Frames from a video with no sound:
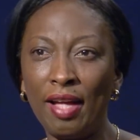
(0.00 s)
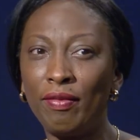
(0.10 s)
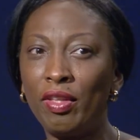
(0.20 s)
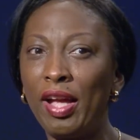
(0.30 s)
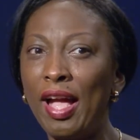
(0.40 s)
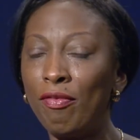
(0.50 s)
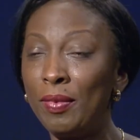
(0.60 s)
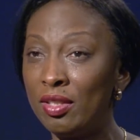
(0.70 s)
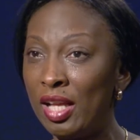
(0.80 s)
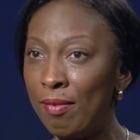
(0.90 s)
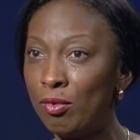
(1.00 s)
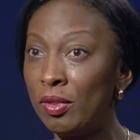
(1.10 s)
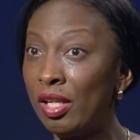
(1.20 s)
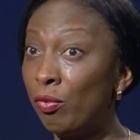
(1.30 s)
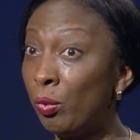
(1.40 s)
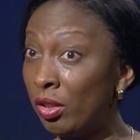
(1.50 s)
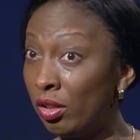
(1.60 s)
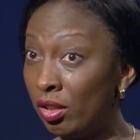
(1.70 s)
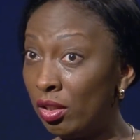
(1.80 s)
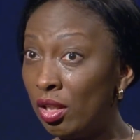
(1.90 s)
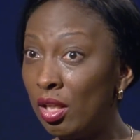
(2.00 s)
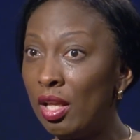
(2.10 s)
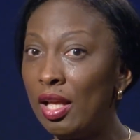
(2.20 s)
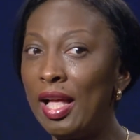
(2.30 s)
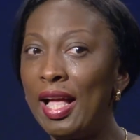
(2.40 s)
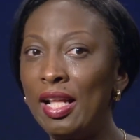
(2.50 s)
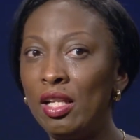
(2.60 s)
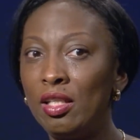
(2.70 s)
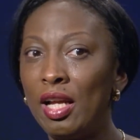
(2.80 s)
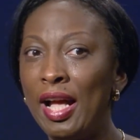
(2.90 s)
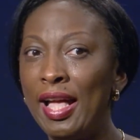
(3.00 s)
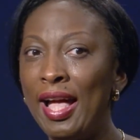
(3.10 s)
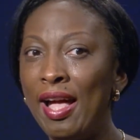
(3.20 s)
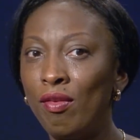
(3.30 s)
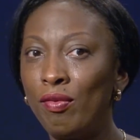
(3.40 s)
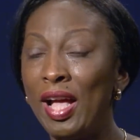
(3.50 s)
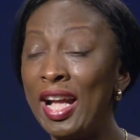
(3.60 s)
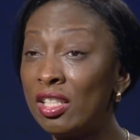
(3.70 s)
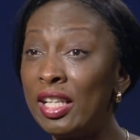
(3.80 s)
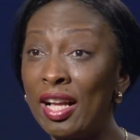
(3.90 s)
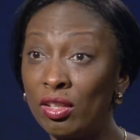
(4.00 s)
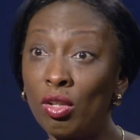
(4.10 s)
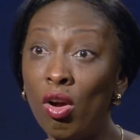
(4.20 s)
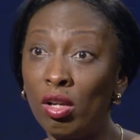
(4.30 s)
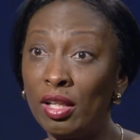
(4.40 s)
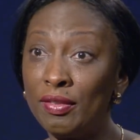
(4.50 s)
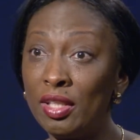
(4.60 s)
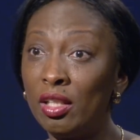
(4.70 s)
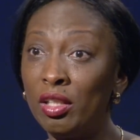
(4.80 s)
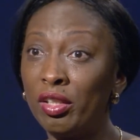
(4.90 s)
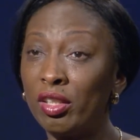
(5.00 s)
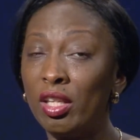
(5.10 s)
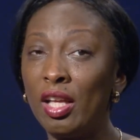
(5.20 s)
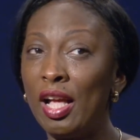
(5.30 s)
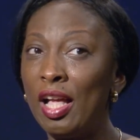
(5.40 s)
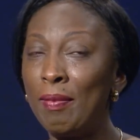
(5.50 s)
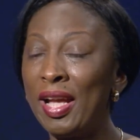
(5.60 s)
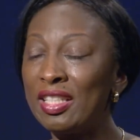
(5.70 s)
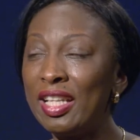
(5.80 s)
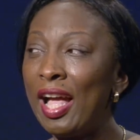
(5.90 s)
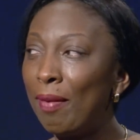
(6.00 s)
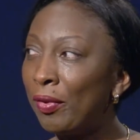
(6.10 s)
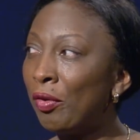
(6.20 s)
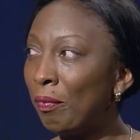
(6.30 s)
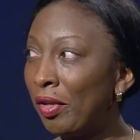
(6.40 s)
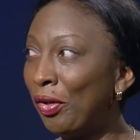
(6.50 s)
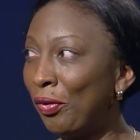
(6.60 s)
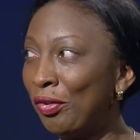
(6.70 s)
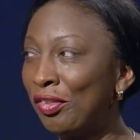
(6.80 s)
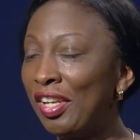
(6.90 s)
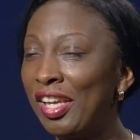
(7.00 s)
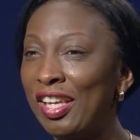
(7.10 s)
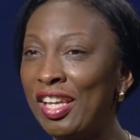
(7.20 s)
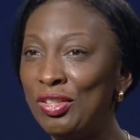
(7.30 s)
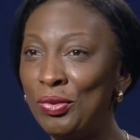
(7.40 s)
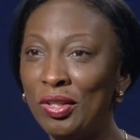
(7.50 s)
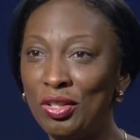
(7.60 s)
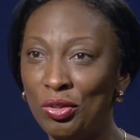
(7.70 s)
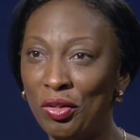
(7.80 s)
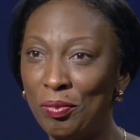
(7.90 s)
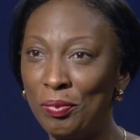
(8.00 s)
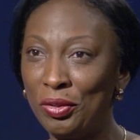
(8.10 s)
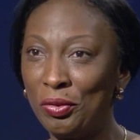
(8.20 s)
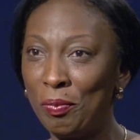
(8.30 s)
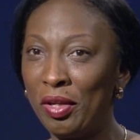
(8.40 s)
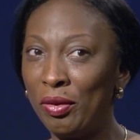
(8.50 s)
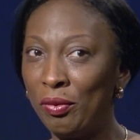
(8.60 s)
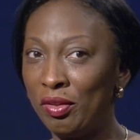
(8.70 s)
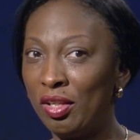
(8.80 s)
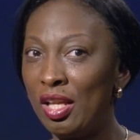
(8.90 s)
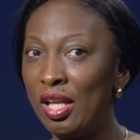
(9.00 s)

There have been times when I've wondered, and I have actually asked God. I've said, look, I'm actually happy on my own. I do enjoy being on my own.